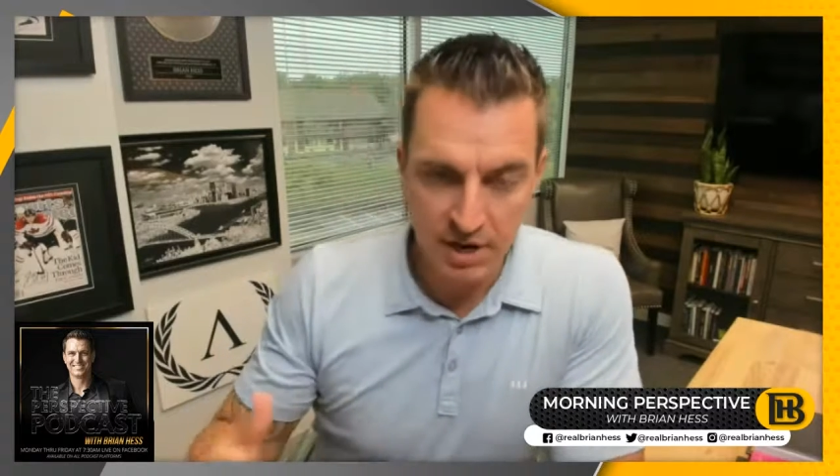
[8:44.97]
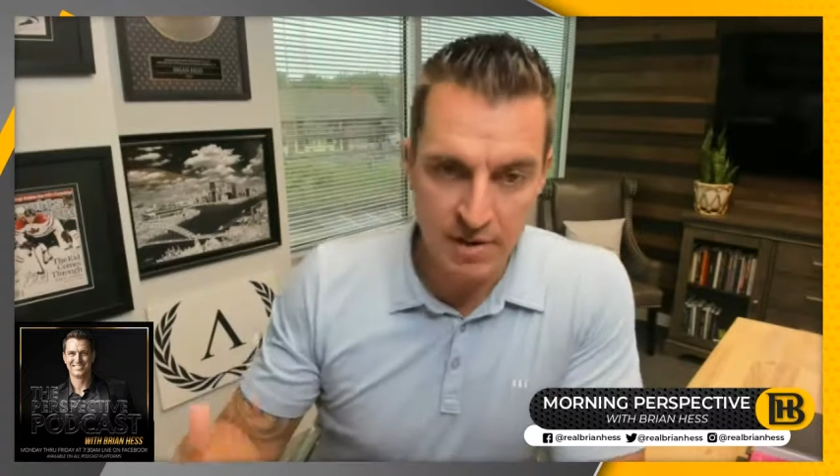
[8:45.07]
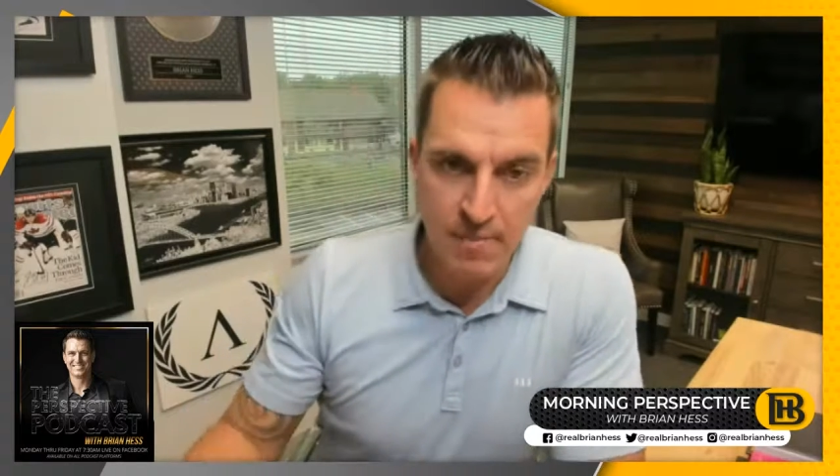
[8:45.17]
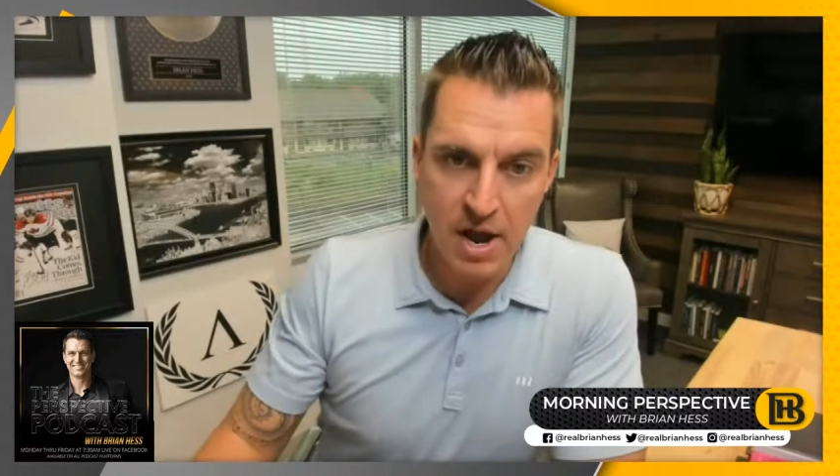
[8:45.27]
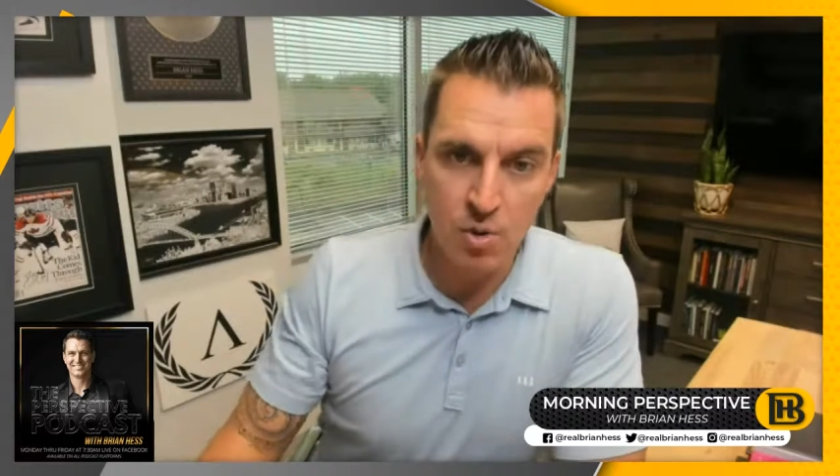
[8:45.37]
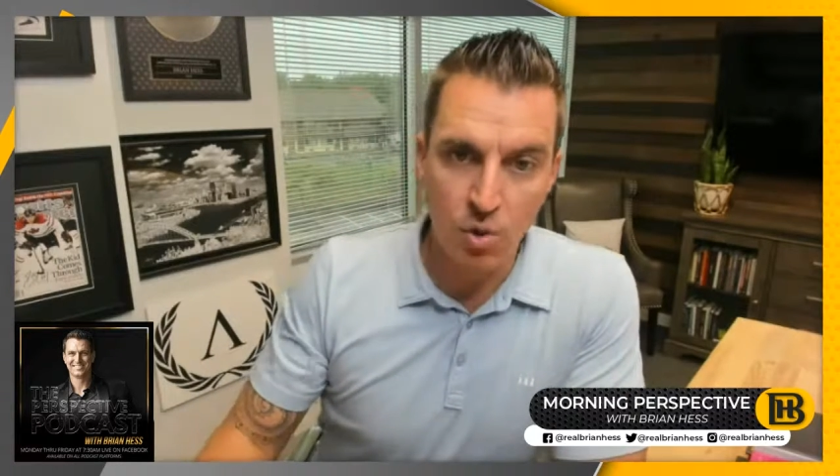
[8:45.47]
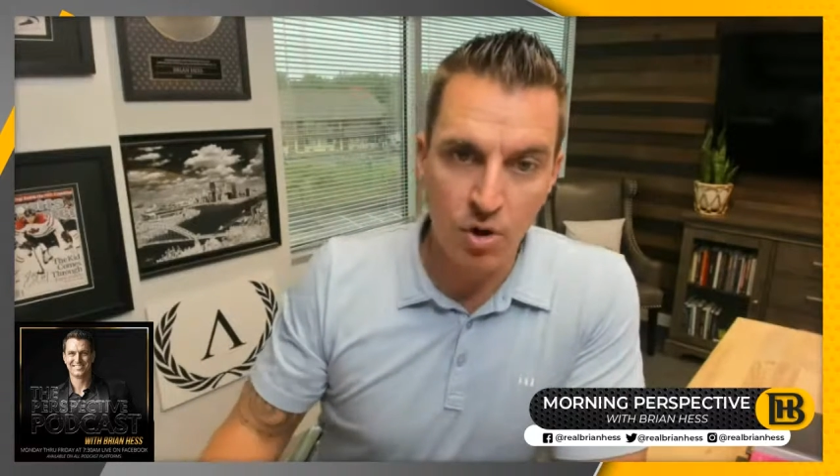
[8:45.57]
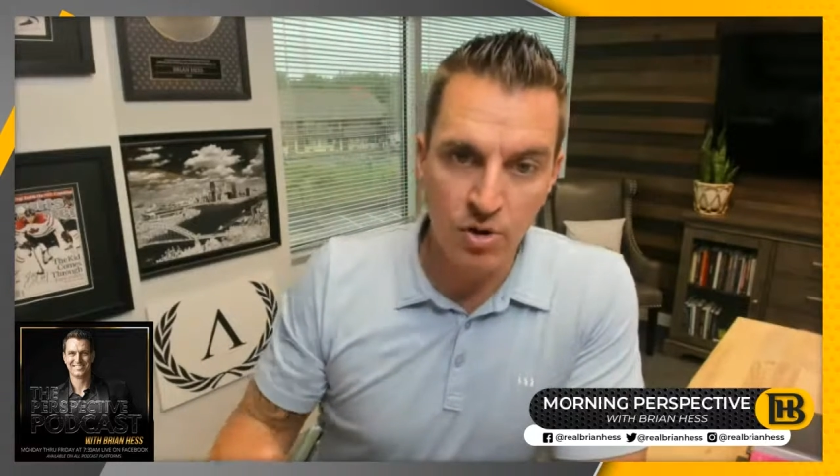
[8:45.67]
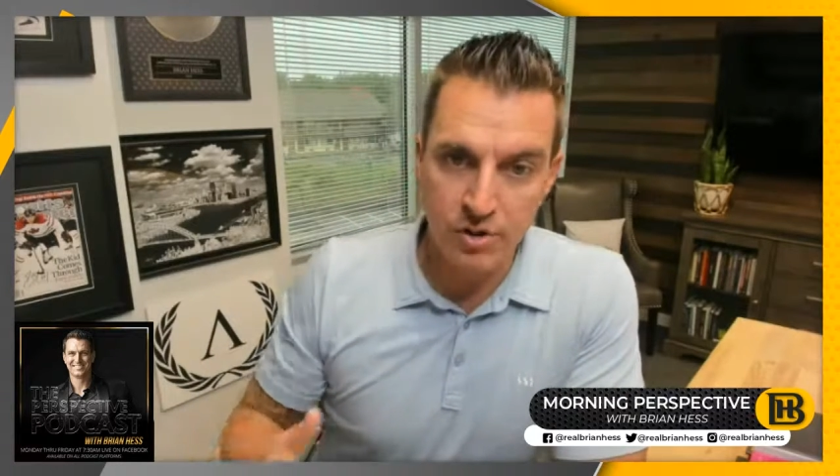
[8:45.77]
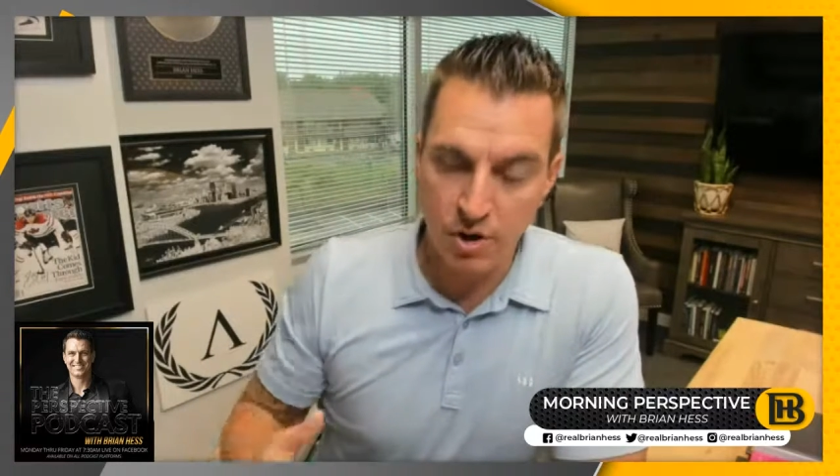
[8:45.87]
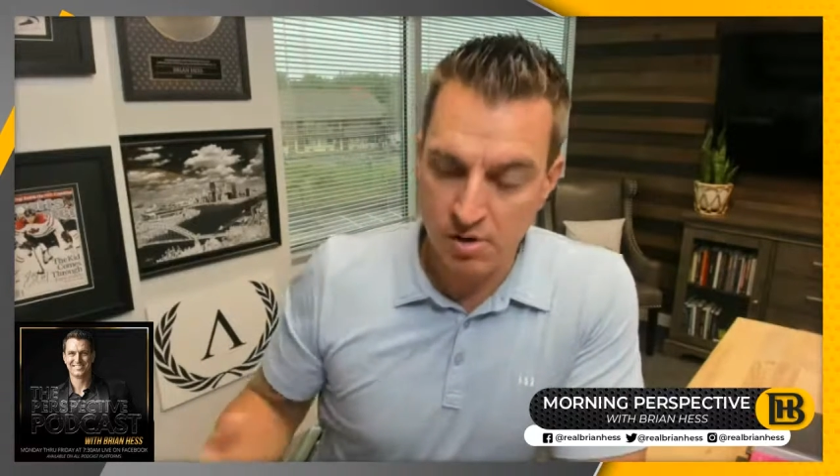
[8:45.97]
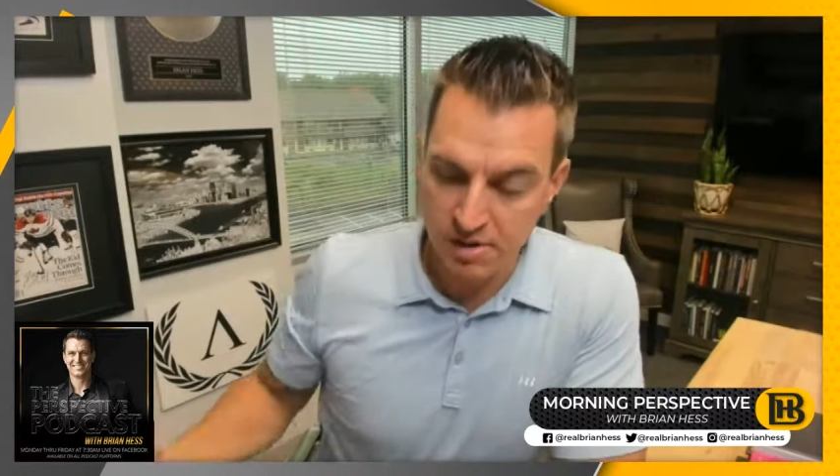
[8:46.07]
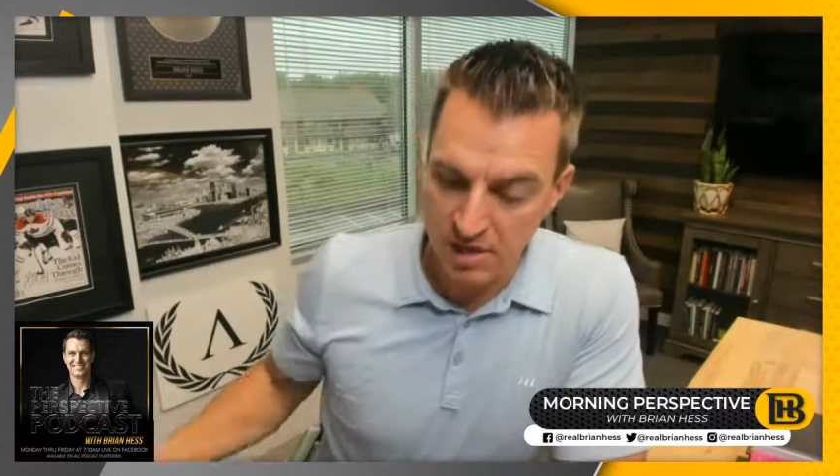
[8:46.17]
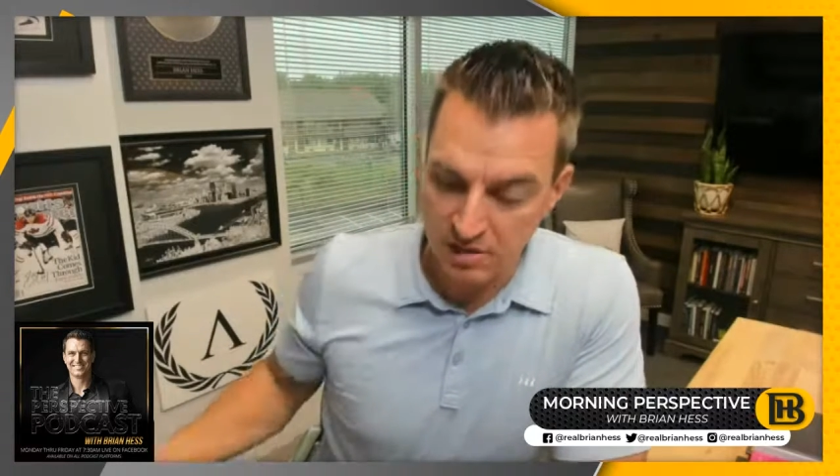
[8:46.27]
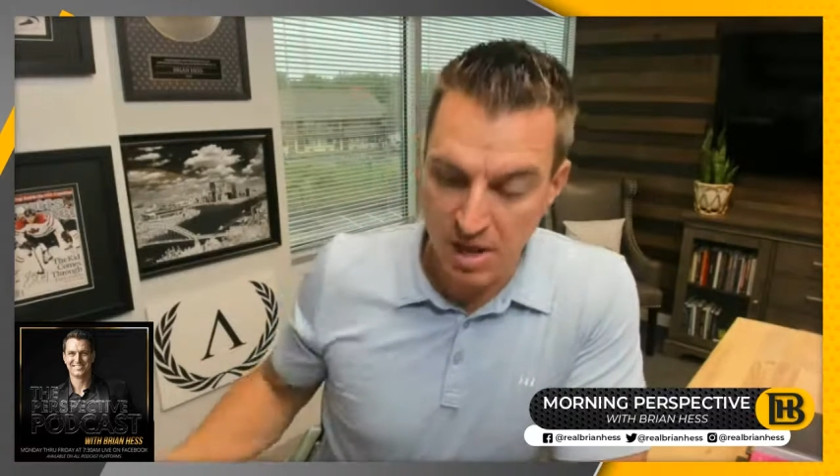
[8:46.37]
In my world, there are
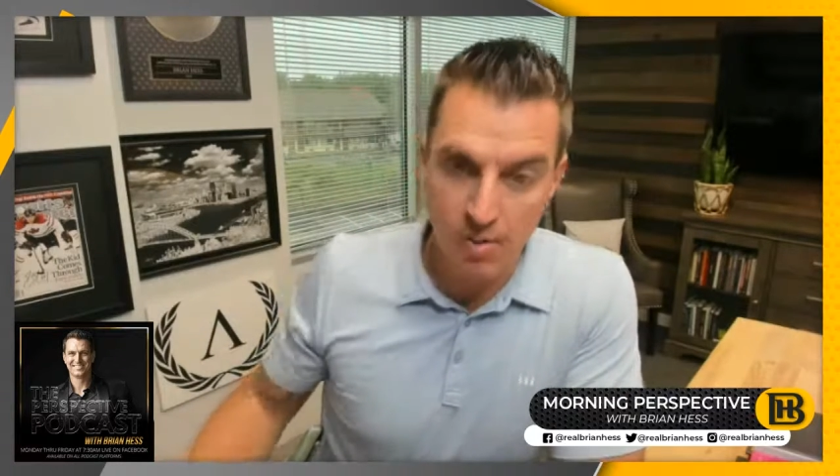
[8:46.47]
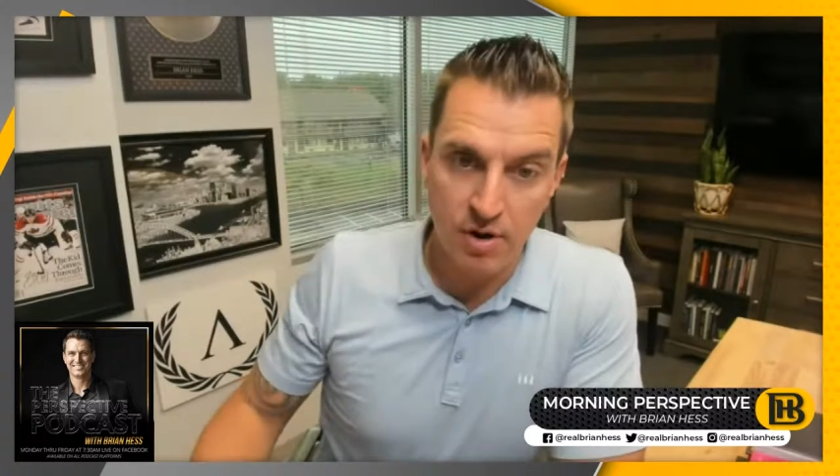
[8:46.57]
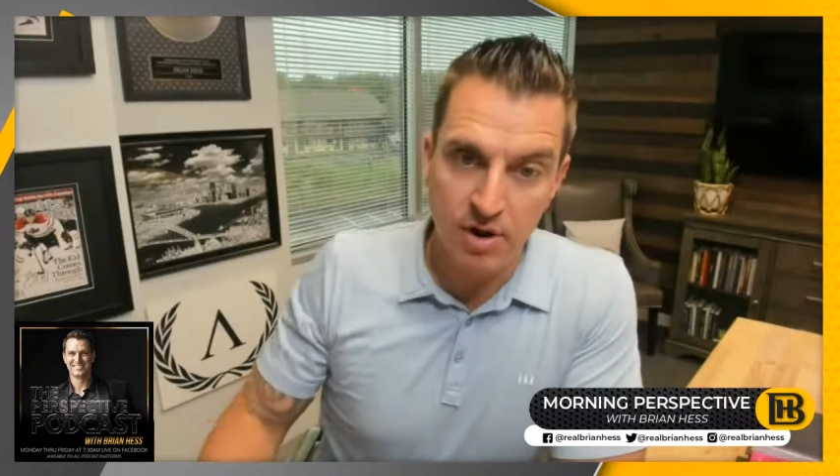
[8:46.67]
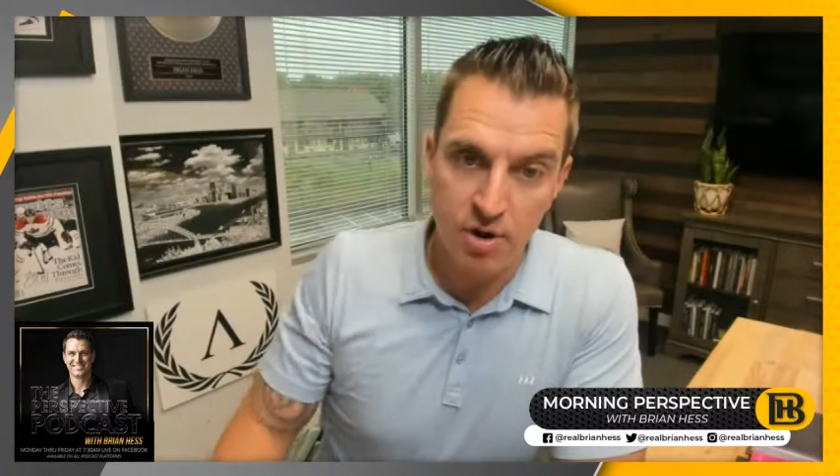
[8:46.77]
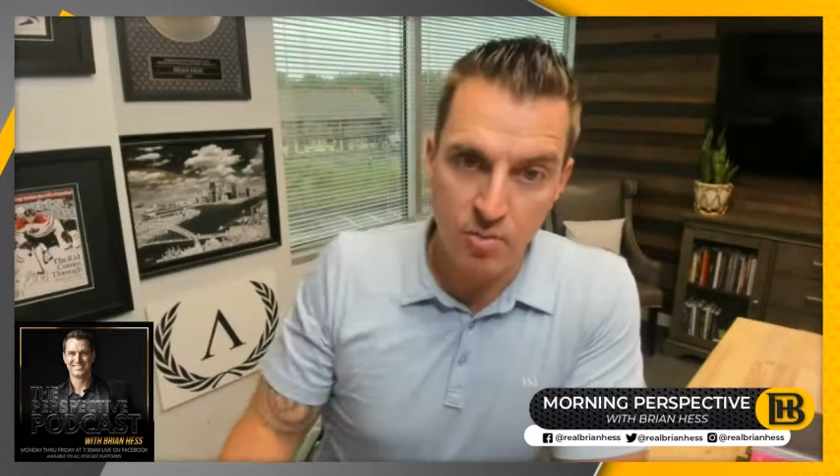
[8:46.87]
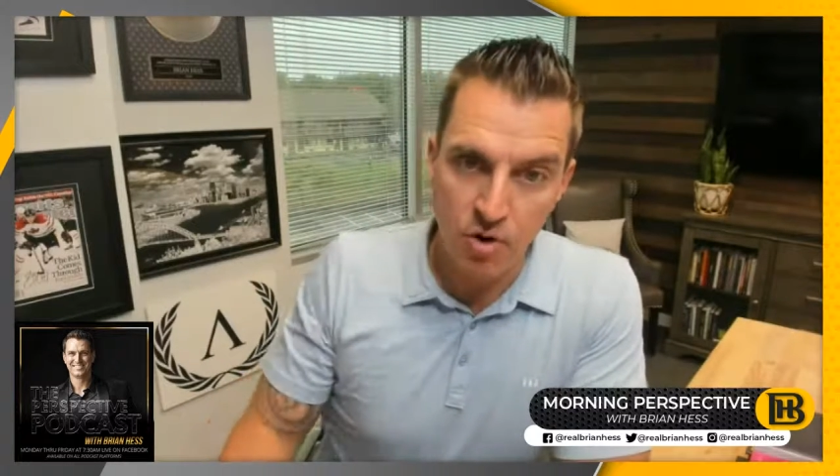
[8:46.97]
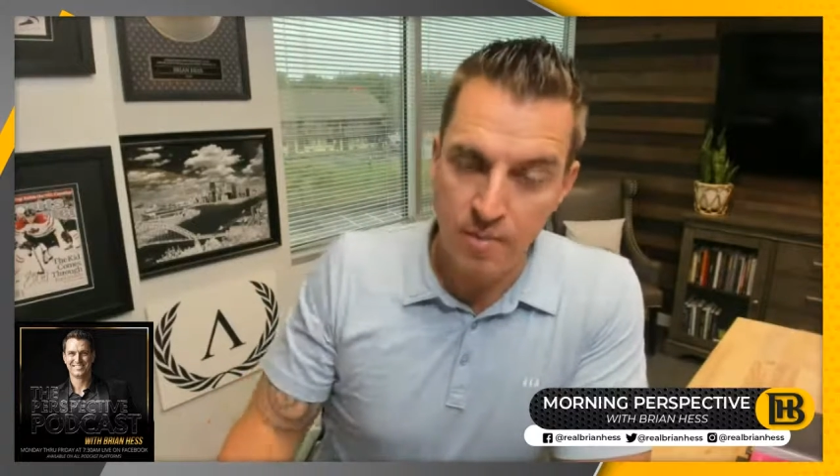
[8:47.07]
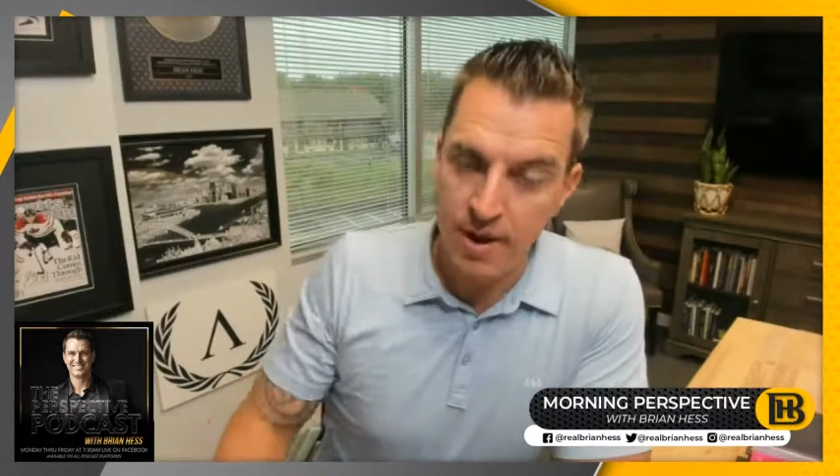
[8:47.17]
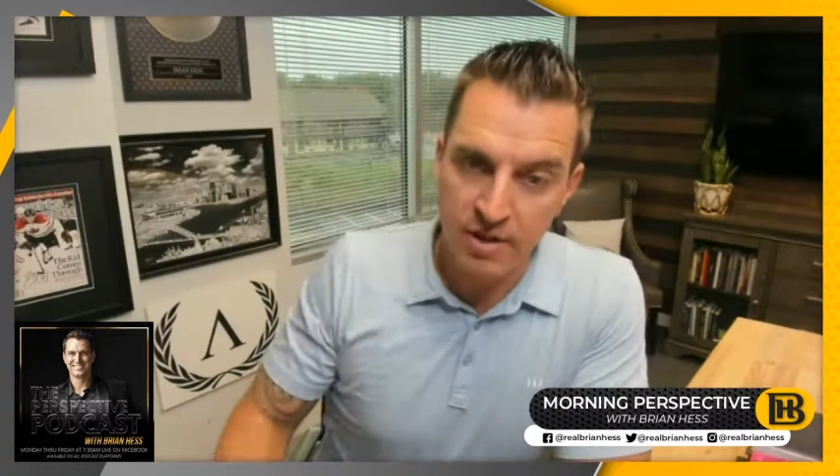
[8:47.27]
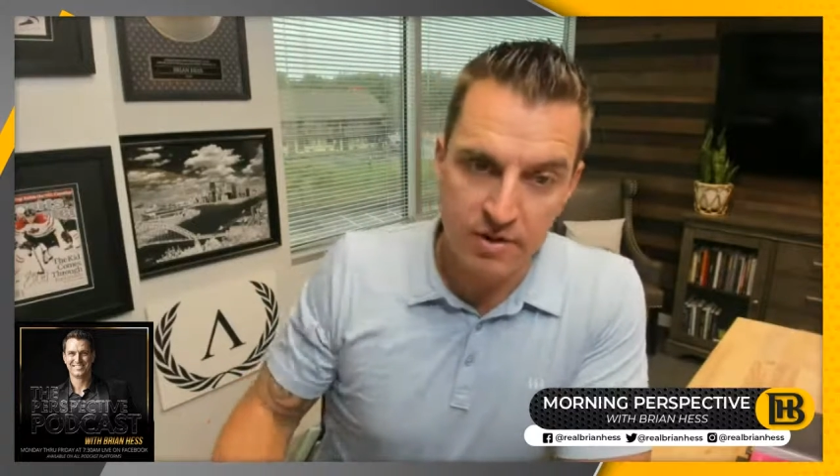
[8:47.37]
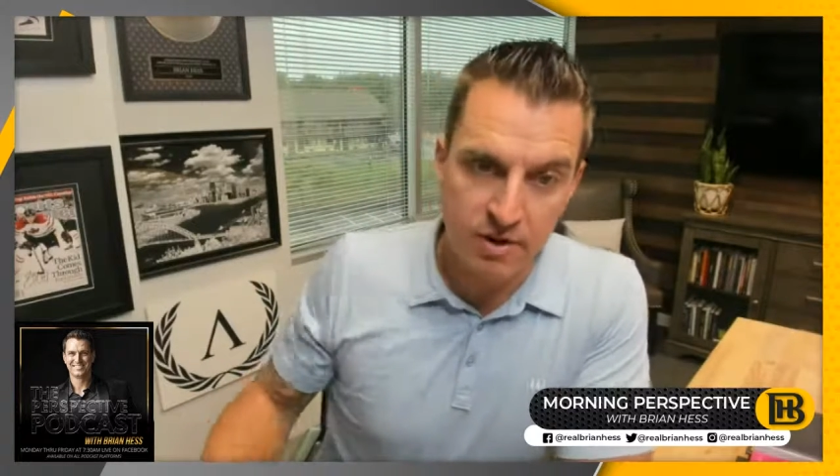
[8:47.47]
things I want to know more about.